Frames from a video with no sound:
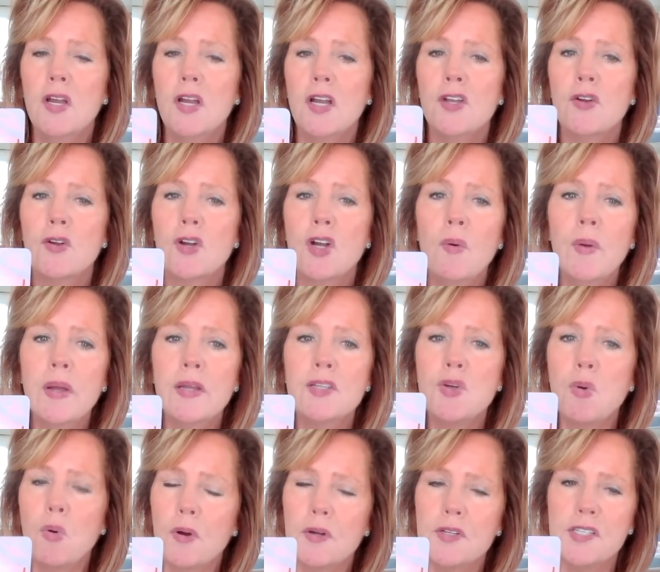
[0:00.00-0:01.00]
You're going
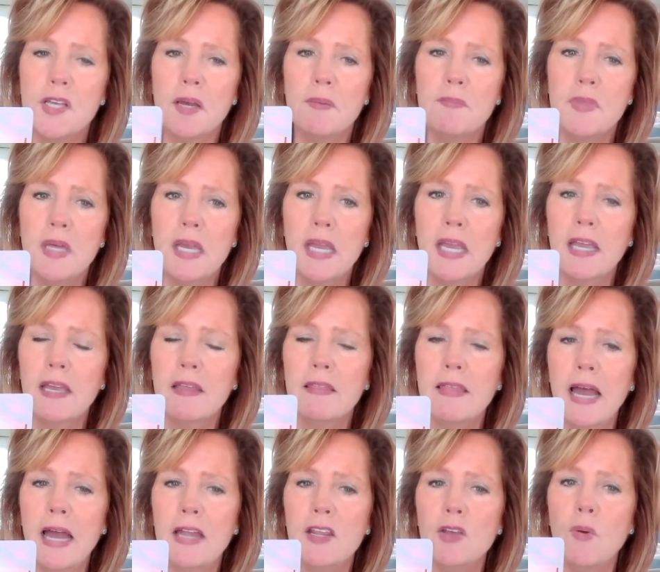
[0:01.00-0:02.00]
towards something
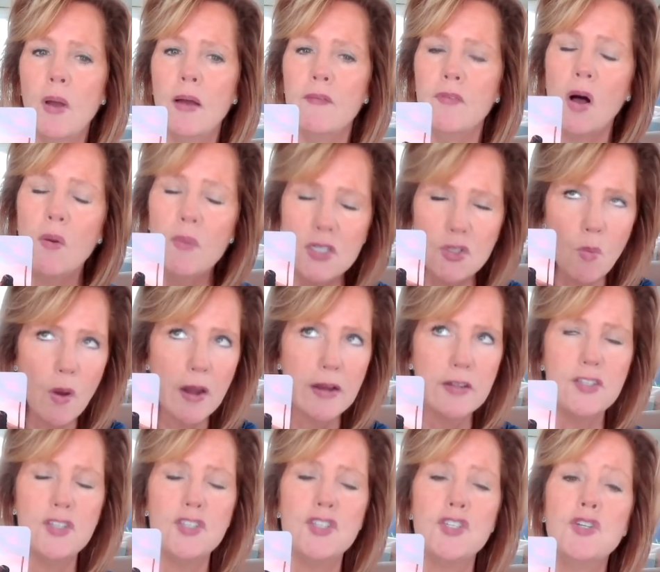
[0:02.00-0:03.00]
that you have always wanted
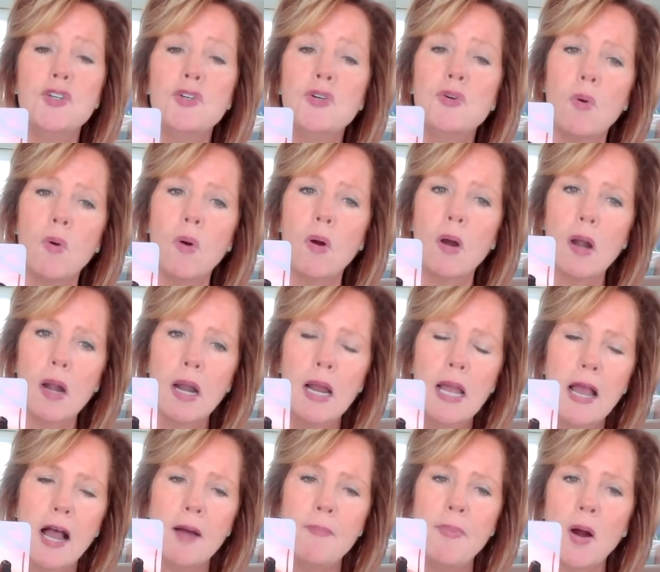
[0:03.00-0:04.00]
to do, or
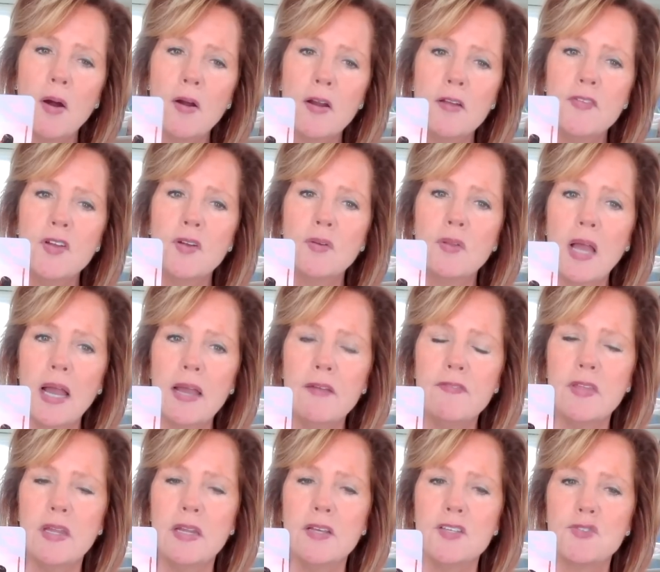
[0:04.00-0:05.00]
a part of your life
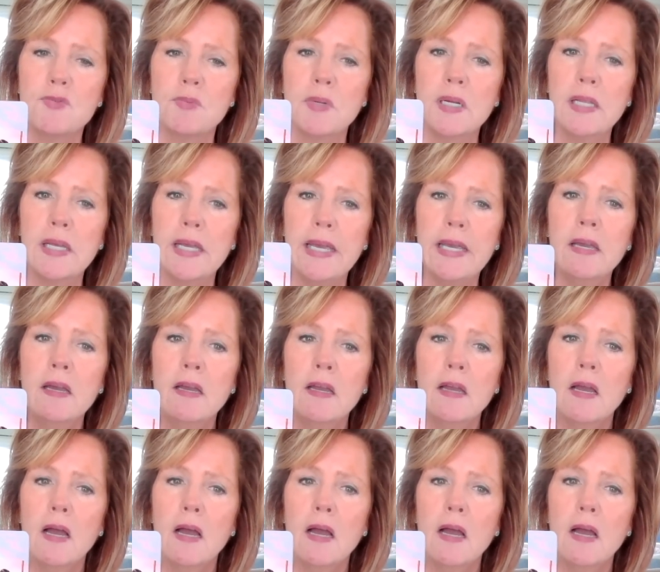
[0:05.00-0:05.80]
that is really